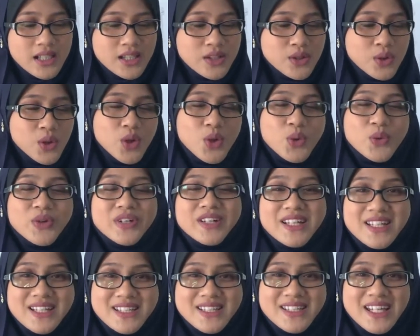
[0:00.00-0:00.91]
No
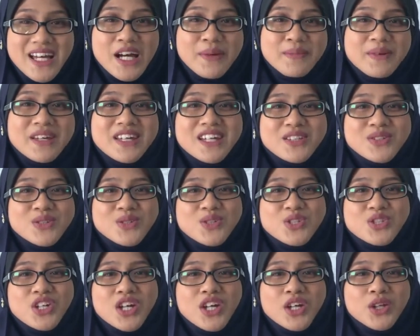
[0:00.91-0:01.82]
worries, I'm here to
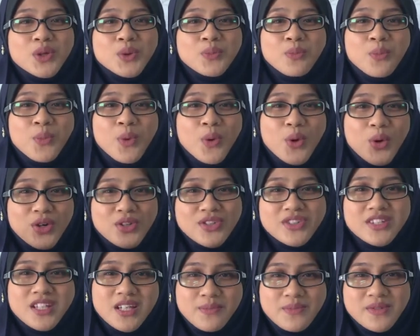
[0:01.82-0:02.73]
share you more
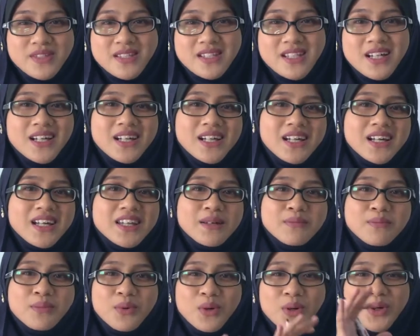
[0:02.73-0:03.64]
tips.
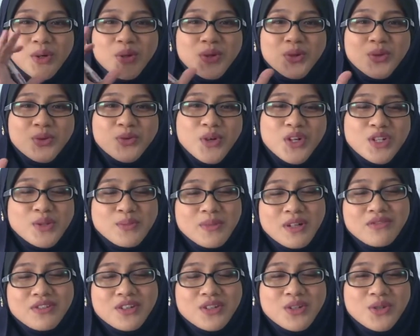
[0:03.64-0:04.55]
The more you watch
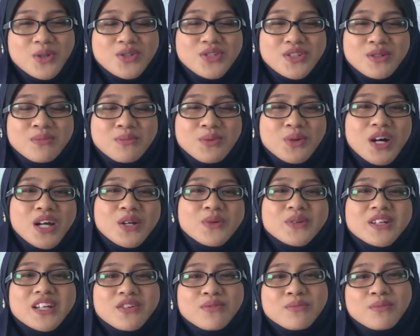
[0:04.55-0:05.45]
my videos, the more I
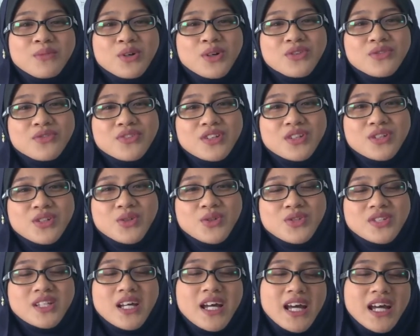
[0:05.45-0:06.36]
will give more
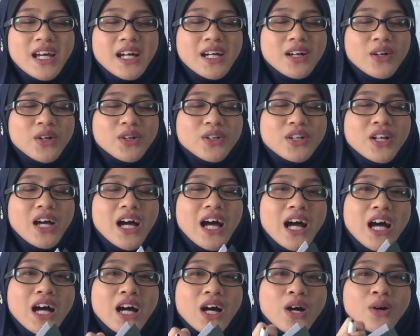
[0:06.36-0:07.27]
videos on
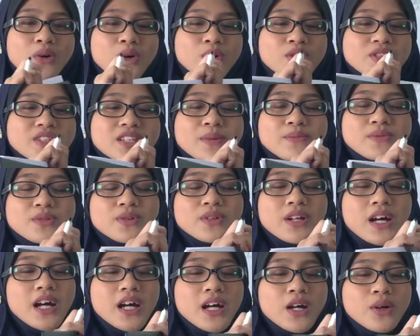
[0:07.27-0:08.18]
how, or tips on
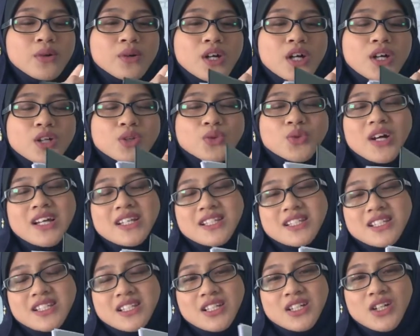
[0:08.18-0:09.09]
how to
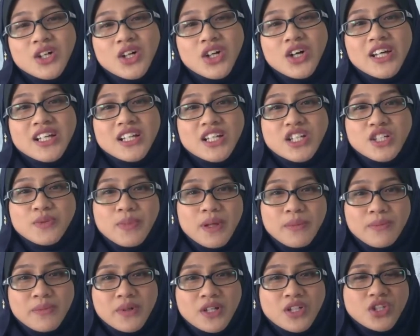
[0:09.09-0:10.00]
answer your English
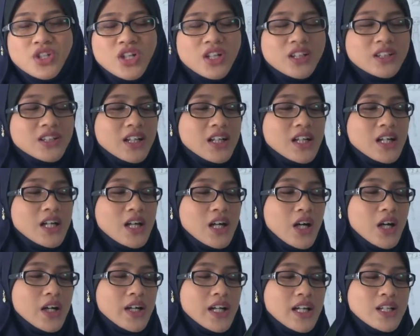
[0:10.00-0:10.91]
paper, insyaAllah.
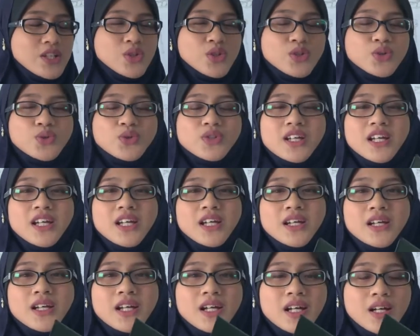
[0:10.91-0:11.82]
Alright, so
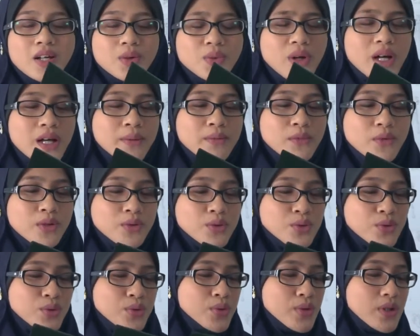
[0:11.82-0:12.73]
today I'm going
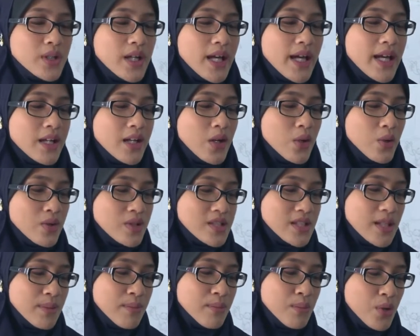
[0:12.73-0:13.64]
to add on
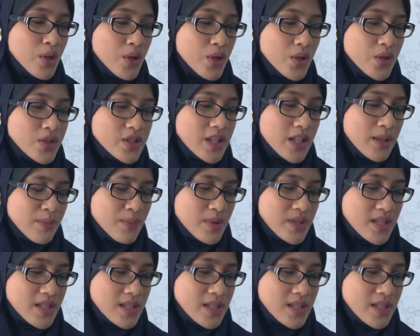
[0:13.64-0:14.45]
some more tips